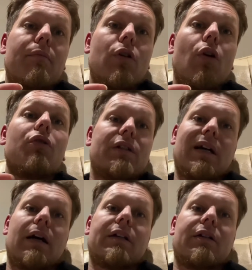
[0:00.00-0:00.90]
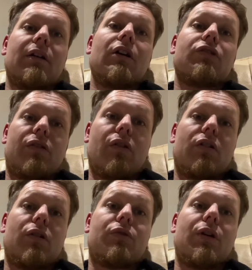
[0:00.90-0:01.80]
untaxed. So you've got to
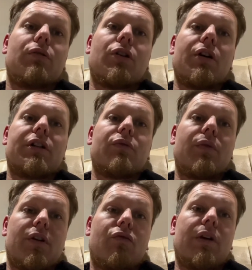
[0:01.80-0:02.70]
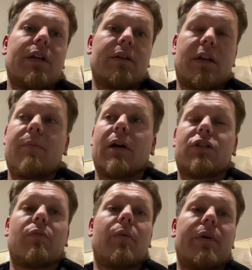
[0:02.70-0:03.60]
do two choices with the green keeper
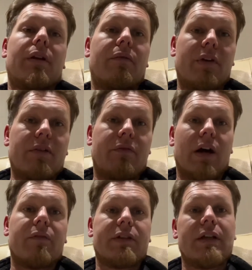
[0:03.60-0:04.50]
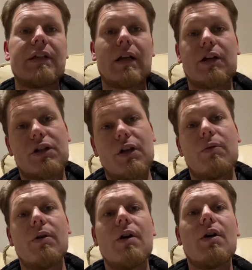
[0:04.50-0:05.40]
supplement, the
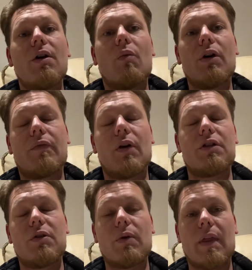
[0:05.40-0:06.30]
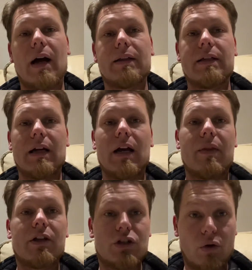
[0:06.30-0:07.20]
V5C/2. What you've got to do with that is
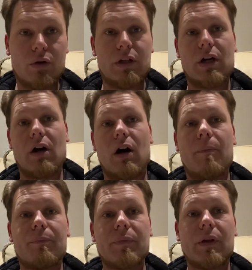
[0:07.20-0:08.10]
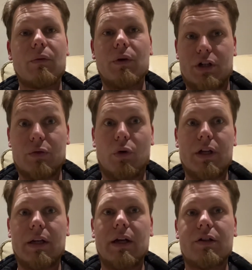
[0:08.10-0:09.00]
either sawn the car, which is what
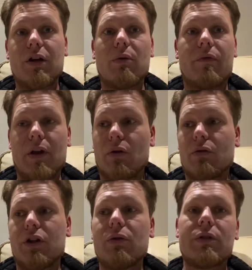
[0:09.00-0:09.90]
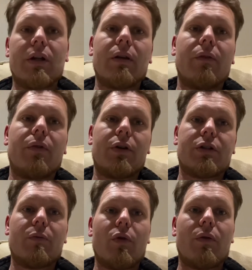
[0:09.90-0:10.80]
you need to do if you're not going to use it till the first
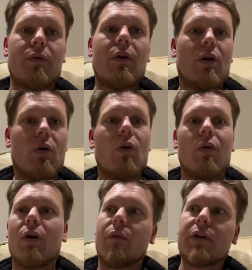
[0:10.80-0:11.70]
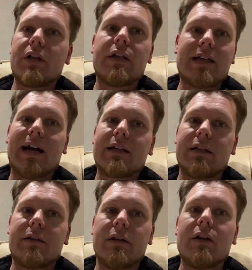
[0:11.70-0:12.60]
of the month, or obviously tax
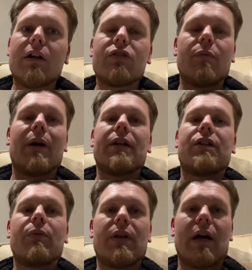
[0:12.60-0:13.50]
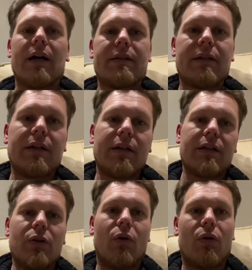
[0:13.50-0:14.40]
it. So by doing that,
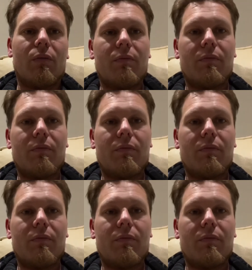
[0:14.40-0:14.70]
you're